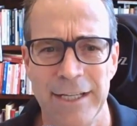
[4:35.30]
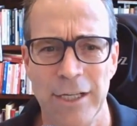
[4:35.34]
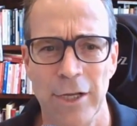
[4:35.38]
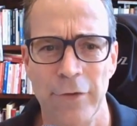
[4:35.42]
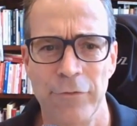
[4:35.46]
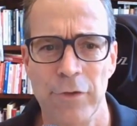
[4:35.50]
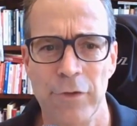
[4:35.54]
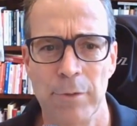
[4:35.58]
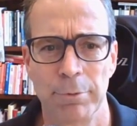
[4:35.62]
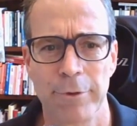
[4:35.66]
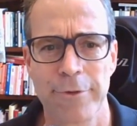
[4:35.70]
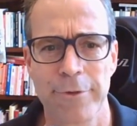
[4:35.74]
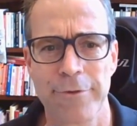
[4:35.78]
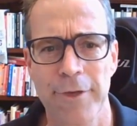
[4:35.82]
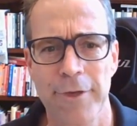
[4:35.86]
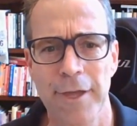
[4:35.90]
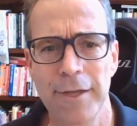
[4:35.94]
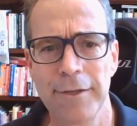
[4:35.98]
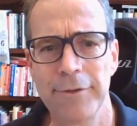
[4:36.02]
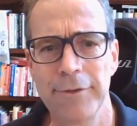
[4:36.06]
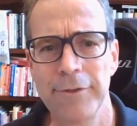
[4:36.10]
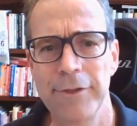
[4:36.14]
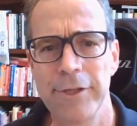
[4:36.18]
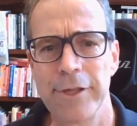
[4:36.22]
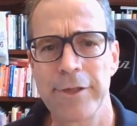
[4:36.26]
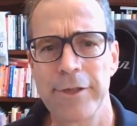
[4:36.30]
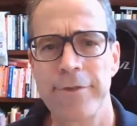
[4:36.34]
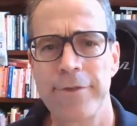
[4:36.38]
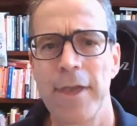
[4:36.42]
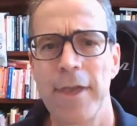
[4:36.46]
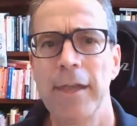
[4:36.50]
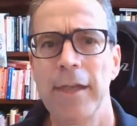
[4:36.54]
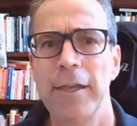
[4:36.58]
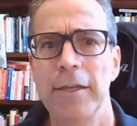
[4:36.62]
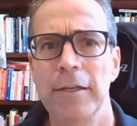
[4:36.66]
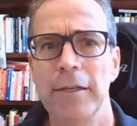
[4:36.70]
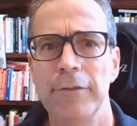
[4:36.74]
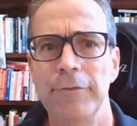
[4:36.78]
Now, if you present to the
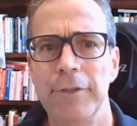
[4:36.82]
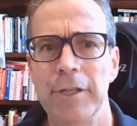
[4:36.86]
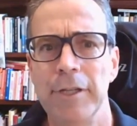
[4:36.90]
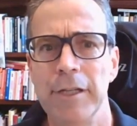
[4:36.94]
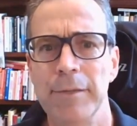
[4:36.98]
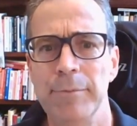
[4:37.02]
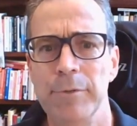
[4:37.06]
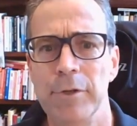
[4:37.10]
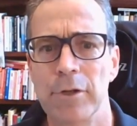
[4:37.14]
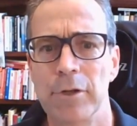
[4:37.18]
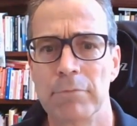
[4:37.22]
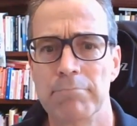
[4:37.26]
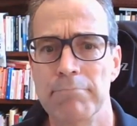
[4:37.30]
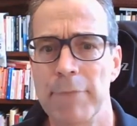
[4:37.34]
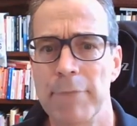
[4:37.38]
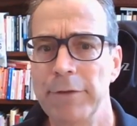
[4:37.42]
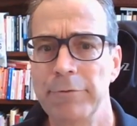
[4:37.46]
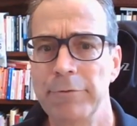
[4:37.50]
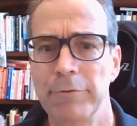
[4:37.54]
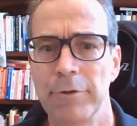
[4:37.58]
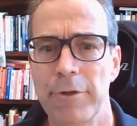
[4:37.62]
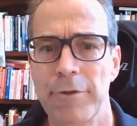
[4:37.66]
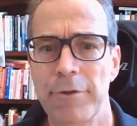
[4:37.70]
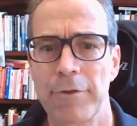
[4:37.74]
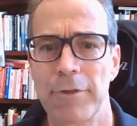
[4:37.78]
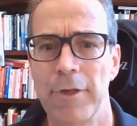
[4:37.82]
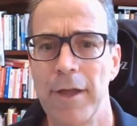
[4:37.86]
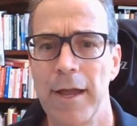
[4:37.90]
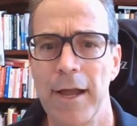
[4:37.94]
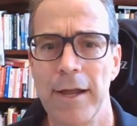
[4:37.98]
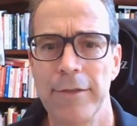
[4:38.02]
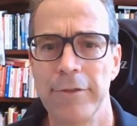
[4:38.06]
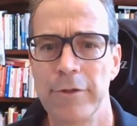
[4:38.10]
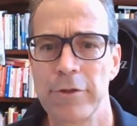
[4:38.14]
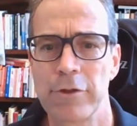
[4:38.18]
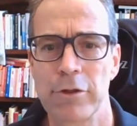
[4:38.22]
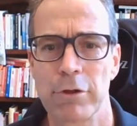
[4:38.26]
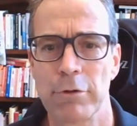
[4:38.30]
executive team your metric
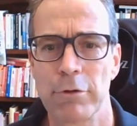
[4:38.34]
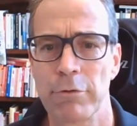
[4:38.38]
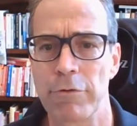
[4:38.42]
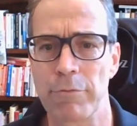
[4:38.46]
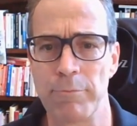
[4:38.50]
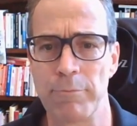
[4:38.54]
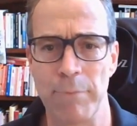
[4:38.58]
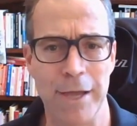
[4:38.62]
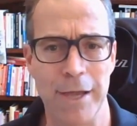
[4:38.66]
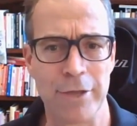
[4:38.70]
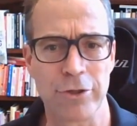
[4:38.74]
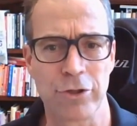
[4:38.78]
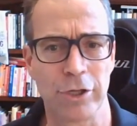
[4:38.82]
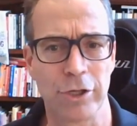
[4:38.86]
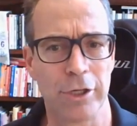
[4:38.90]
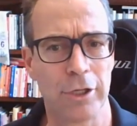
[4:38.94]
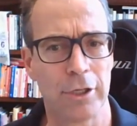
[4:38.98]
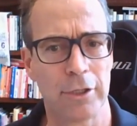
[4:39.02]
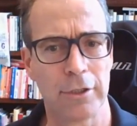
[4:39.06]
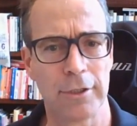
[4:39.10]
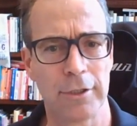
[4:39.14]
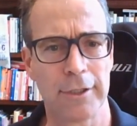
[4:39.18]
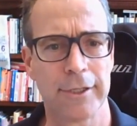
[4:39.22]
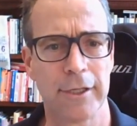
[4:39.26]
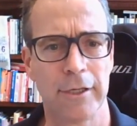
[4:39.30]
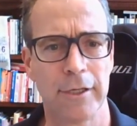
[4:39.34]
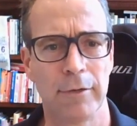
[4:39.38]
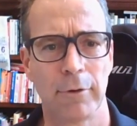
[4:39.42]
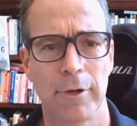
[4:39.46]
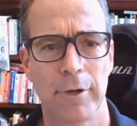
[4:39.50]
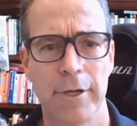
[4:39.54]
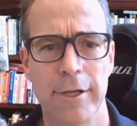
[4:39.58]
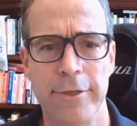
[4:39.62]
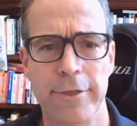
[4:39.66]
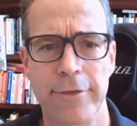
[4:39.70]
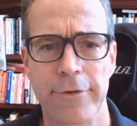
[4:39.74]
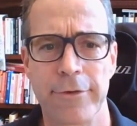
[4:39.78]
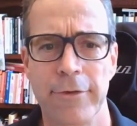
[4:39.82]
slide that shows patching and clicking
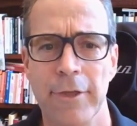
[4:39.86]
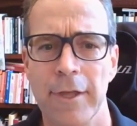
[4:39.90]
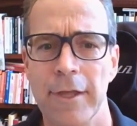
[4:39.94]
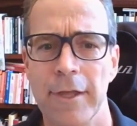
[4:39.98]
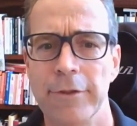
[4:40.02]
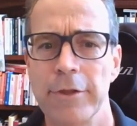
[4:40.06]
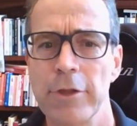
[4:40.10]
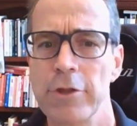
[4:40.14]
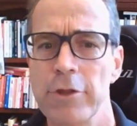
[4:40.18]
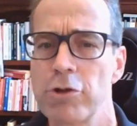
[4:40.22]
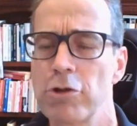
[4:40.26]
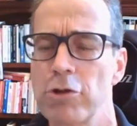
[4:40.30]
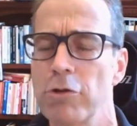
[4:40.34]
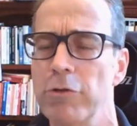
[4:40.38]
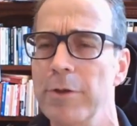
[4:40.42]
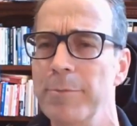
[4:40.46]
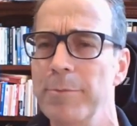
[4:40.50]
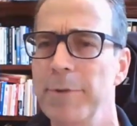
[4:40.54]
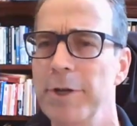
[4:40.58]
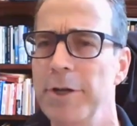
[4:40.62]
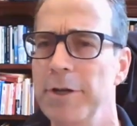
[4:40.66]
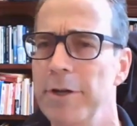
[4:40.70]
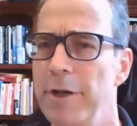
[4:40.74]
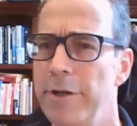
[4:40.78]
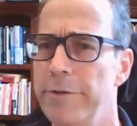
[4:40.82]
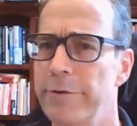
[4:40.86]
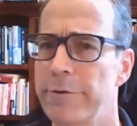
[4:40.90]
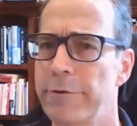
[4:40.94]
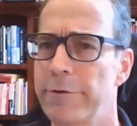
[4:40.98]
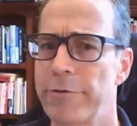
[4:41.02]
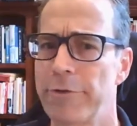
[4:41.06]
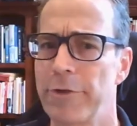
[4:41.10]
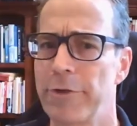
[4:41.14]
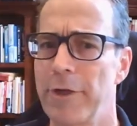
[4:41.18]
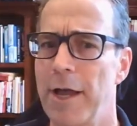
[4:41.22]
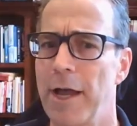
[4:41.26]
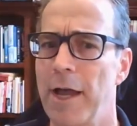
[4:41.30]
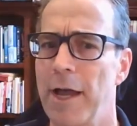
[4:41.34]
rates, then show them another
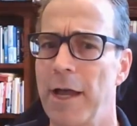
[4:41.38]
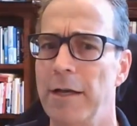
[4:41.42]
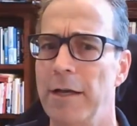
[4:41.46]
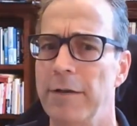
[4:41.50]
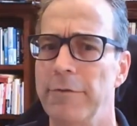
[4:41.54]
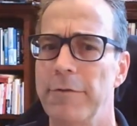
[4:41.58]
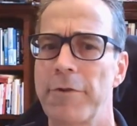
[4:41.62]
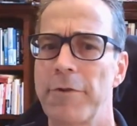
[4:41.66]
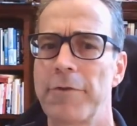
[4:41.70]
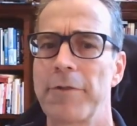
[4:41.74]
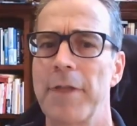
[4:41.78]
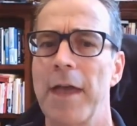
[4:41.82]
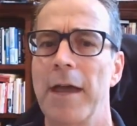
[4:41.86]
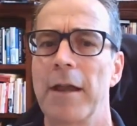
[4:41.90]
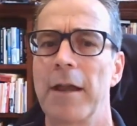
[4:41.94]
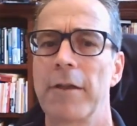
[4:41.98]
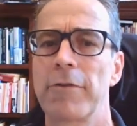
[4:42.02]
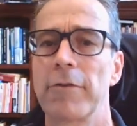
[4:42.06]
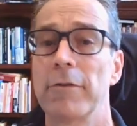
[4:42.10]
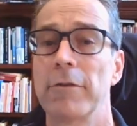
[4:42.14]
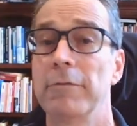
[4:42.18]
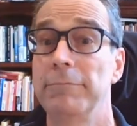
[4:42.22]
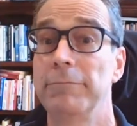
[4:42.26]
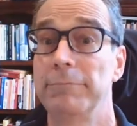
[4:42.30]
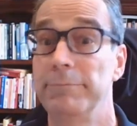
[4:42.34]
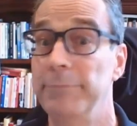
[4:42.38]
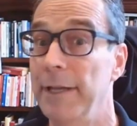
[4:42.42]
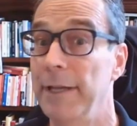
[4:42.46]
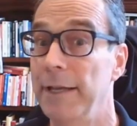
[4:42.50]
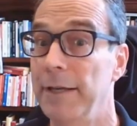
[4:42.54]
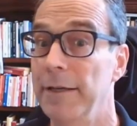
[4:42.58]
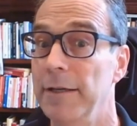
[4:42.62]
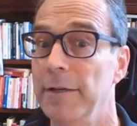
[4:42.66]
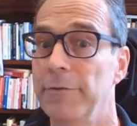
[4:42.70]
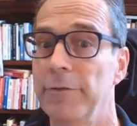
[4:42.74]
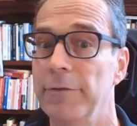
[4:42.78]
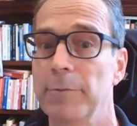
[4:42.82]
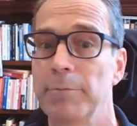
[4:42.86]
slide of the status of
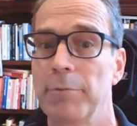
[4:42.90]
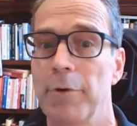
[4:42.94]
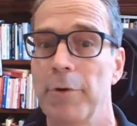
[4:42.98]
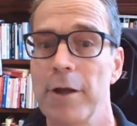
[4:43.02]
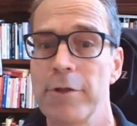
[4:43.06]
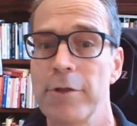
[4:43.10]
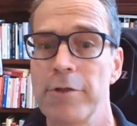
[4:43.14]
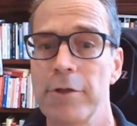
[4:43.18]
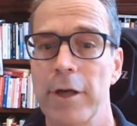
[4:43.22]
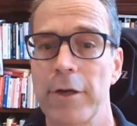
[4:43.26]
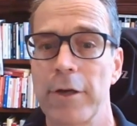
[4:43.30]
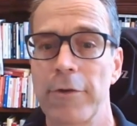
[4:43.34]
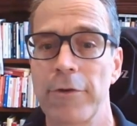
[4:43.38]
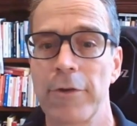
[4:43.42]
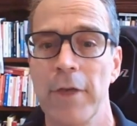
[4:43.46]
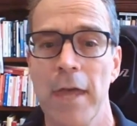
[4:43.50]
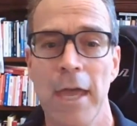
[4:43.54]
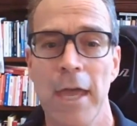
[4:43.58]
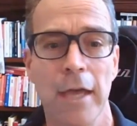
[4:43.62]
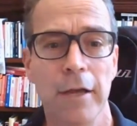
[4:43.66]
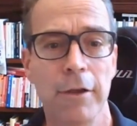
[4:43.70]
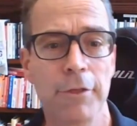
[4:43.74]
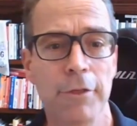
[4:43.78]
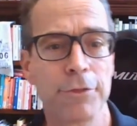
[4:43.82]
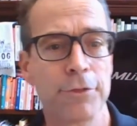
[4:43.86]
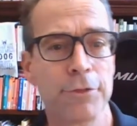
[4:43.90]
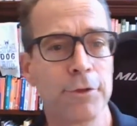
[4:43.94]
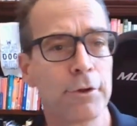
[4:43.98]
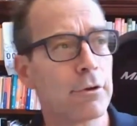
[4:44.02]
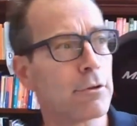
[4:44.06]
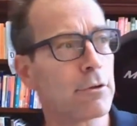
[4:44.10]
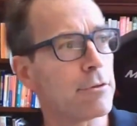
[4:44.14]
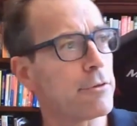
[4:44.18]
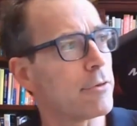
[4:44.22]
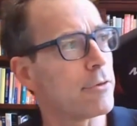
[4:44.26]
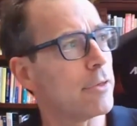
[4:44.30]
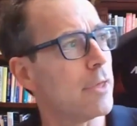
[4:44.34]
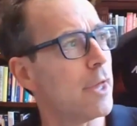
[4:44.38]
10 different projects, and a
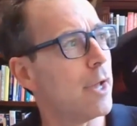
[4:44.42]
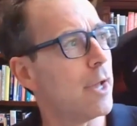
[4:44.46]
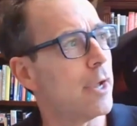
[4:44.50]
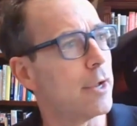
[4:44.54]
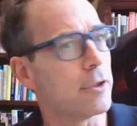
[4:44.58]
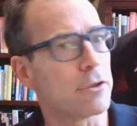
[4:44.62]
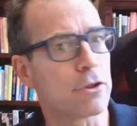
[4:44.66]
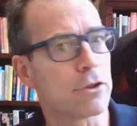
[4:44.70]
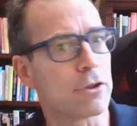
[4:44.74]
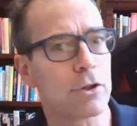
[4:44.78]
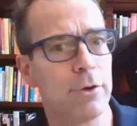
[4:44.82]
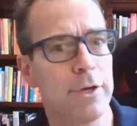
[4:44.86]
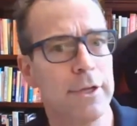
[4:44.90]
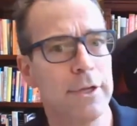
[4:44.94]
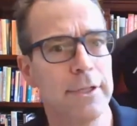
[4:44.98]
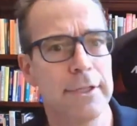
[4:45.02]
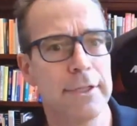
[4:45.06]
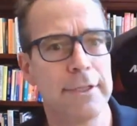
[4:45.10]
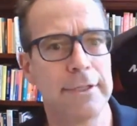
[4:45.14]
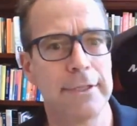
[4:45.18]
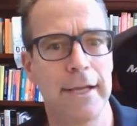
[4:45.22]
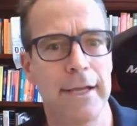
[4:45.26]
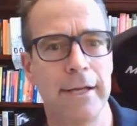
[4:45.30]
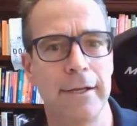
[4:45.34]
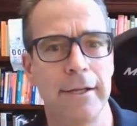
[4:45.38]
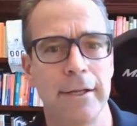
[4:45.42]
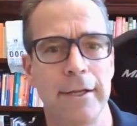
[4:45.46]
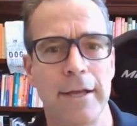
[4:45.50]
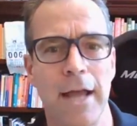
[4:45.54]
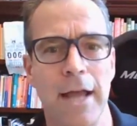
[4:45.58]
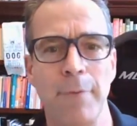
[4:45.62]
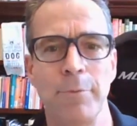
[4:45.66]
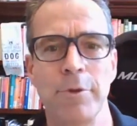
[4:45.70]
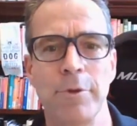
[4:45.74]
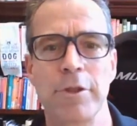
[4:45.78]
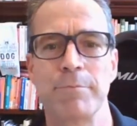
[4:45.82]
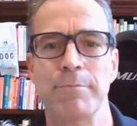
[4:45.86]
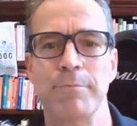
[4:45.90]
third slide showing the data and
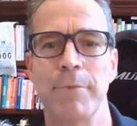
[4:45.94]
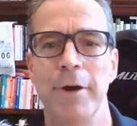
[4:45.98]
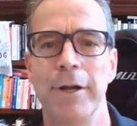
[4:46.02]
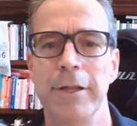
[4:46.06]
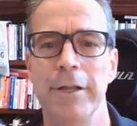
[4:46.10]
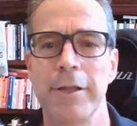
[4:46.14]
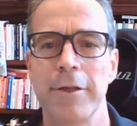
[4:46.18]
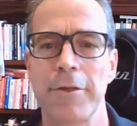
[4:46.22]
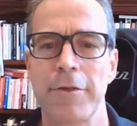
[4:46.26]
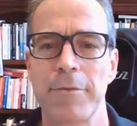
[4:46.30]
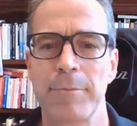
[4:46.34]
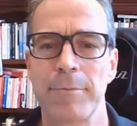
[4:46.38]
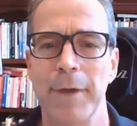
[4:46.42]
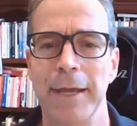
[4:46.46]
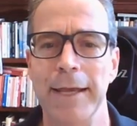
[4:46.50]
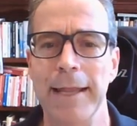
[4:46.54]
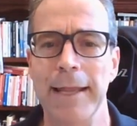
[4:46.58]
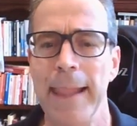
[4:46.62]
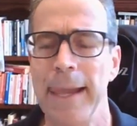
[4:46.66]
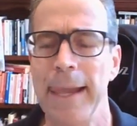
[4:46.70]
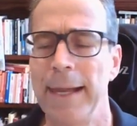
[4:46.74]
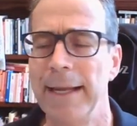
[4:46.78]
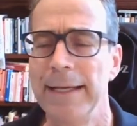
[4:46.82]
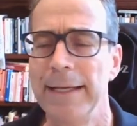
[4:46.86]
how much money is spent,